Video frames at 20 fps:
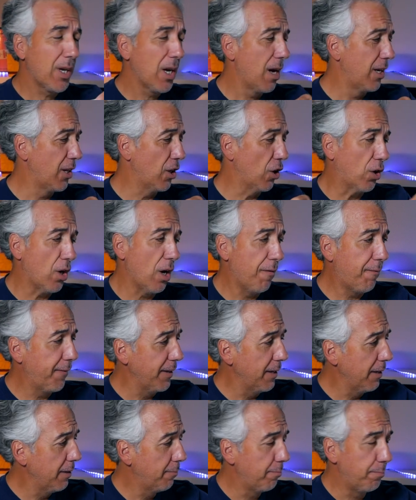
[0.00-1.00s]
A little
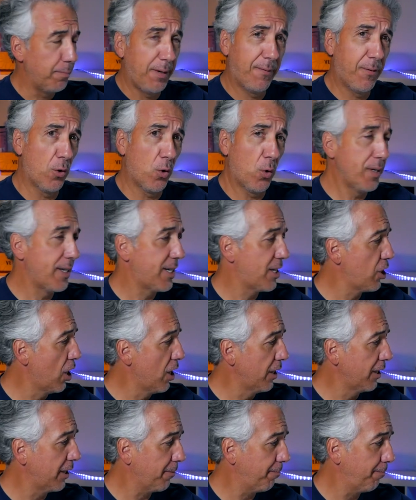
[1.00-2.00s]
coffee before we
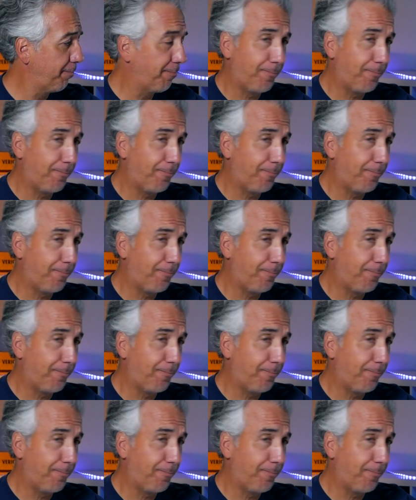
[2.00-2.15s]
start.